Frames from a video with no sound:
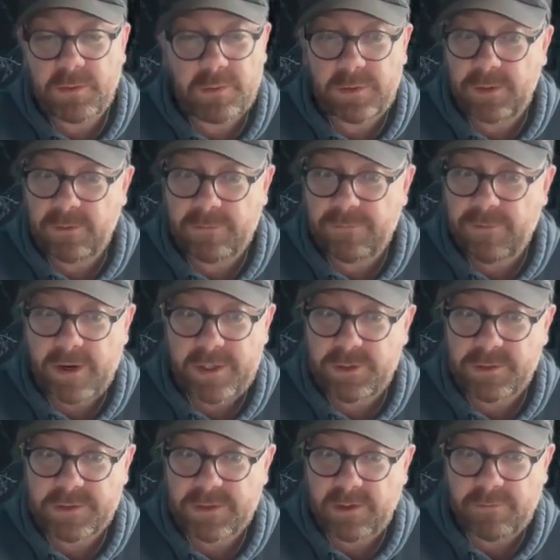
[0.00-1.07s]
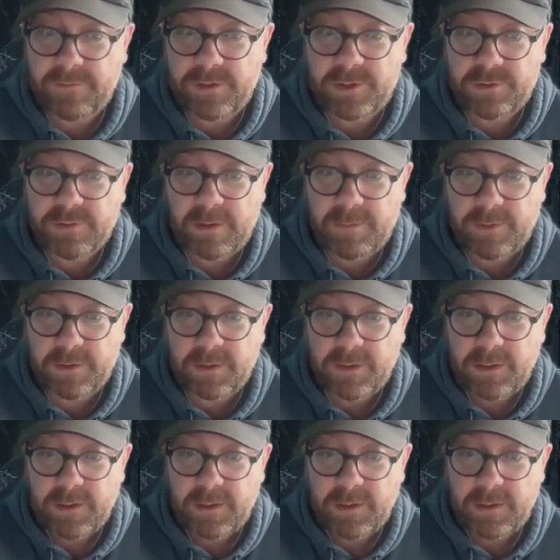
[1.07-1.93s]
or you'll find yourself in trouble.